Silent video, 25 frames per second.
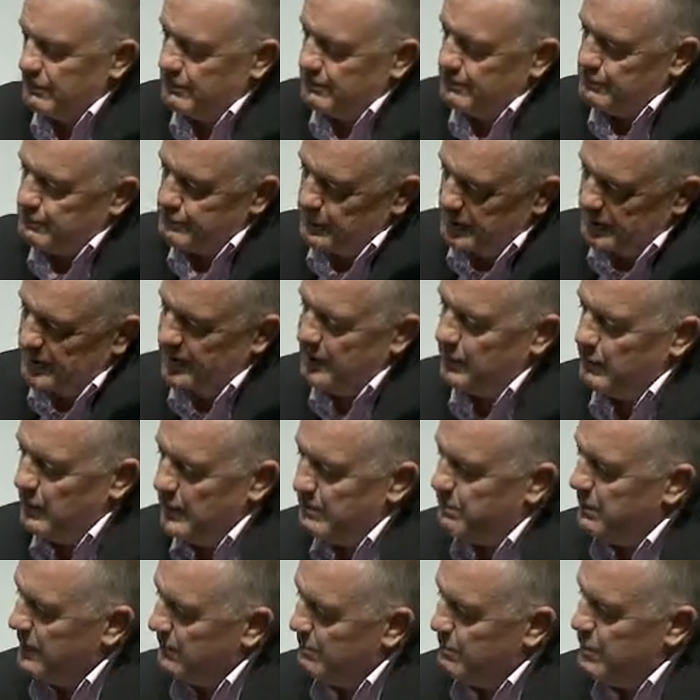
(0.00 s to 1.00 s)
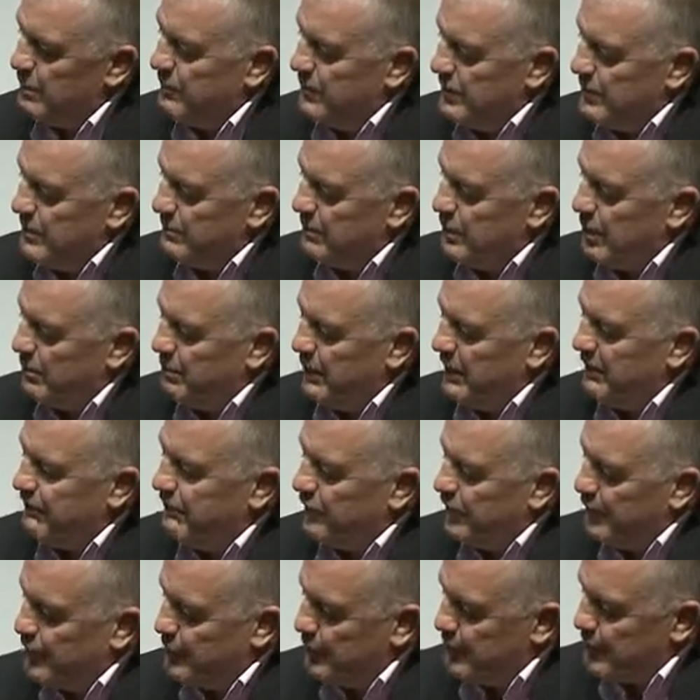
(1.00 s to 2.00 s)
really we've been moving to mobile
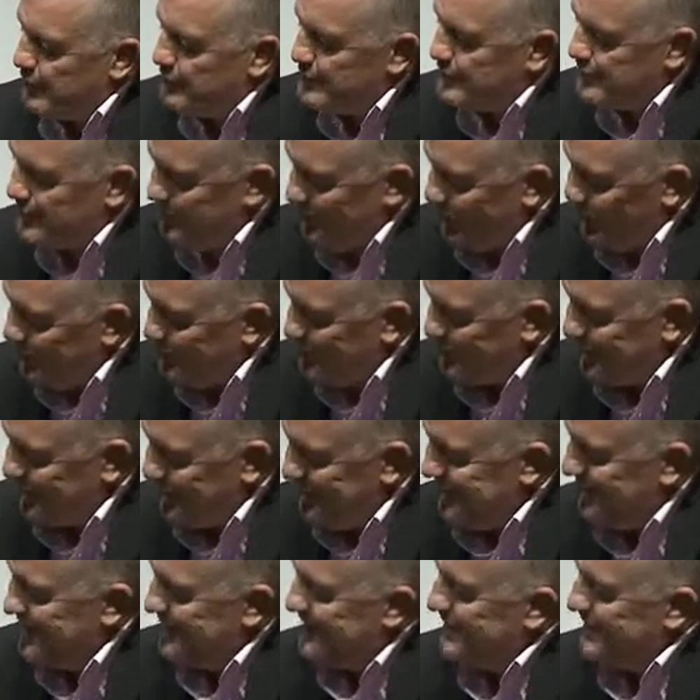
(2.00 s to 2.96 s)
slowly,